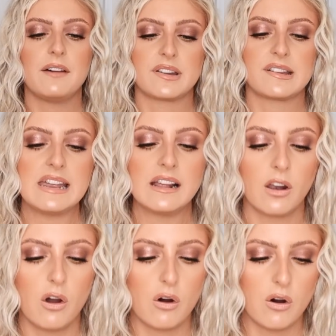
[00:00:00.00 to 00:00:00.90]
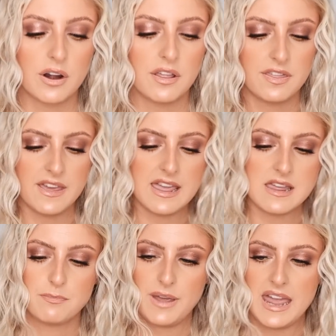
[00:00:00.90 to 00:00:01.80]
have a seal on the
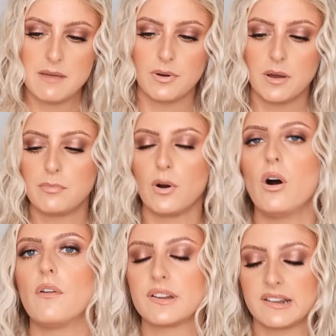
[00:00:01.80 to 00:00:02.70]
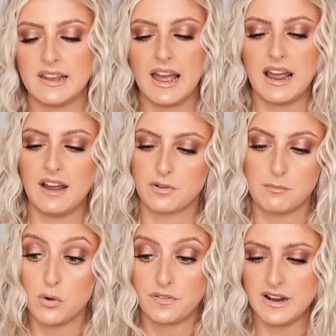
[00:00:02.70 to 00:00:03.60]
paper, but obviously I have
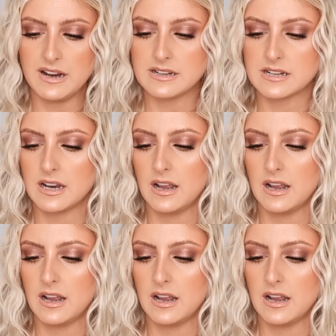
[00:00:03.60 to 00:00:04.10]
removed it.